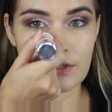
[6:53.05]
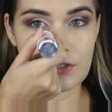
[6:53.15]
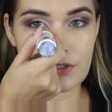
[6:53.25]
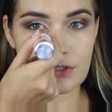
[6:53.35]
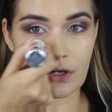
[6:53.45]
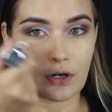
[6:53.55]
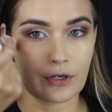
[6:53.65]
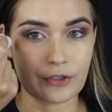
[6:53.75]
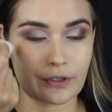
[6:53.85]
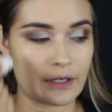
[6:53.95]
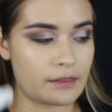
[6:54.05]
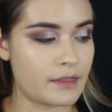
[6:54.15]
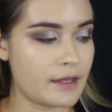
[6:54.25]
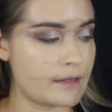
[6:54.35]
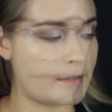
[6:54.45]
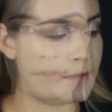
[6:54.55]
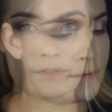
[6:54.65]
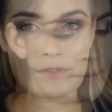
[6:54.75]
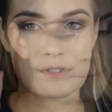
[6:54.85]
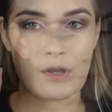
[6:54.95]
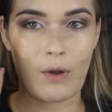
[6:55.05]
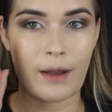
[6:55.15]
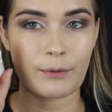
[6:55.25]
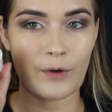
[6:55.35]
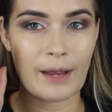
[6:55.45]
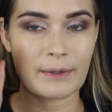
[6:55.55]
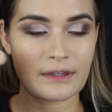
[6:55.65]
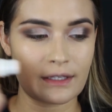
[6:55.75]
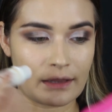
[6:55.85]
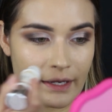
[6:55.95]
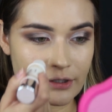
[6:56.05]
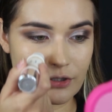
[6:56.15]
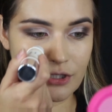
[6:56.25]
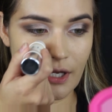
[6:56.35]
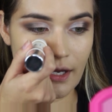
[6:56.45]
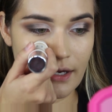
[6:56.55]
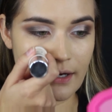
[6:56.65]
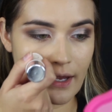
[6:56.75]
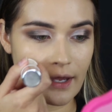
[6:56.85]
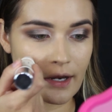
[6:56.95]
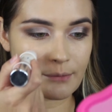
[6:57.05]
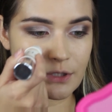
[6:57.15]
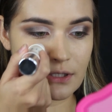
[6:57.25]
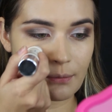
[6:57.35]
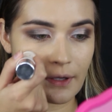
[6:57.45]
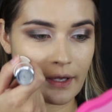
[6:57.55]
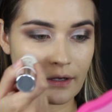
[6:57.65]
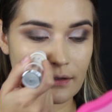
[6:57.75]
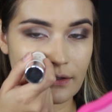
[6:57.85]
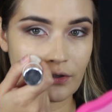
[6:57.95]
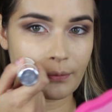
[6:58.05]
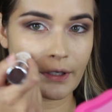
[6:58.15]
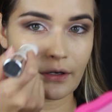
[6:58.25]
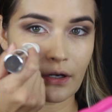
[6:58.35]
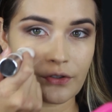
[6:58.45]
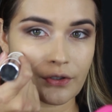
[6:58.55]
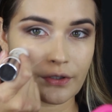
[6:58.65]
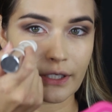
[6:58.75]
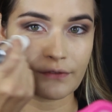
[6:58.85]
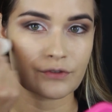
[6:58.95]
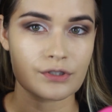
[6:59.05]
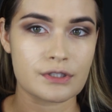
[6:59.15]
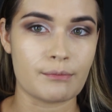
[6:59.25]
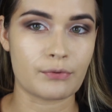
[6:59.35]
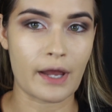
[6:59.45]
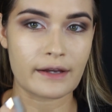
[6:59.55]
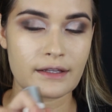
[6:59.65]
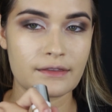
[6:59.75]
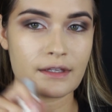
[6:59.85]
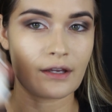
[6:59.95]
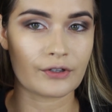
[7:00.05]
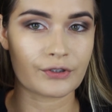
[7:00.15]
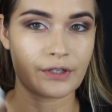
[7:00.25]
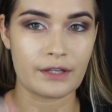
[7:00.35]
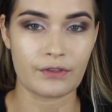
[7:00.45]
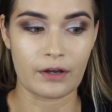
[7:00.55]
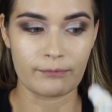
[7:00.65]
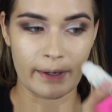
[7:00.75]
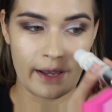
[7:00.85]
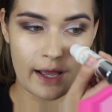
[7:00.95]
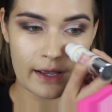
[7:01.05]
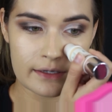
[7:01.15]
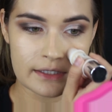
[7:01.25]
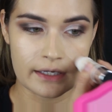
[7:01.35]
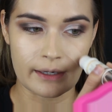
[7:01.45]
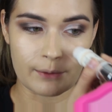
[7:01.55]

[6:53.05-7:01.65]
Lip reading: start underneath it. So I'm grabbing the lighter shade and I'm just applying a little bit underneath just to brighten the underneath of my eyes, and